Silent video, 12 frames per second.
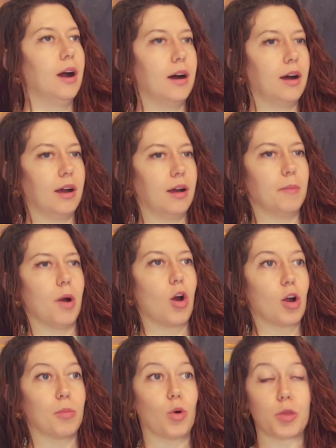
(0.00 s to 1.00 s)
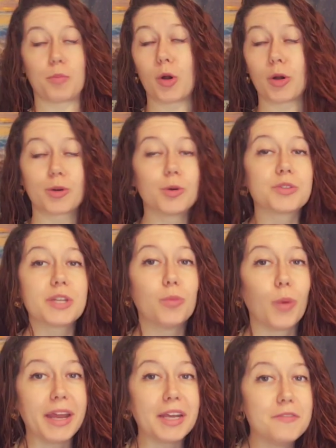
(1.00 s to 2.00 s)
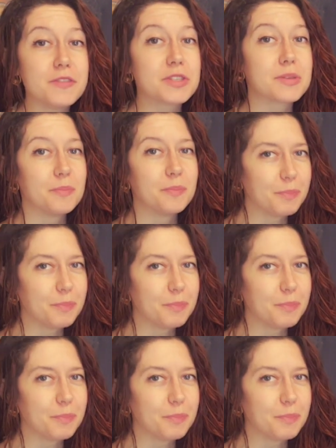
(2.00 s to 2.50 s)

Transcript: Um, are both particles and waves.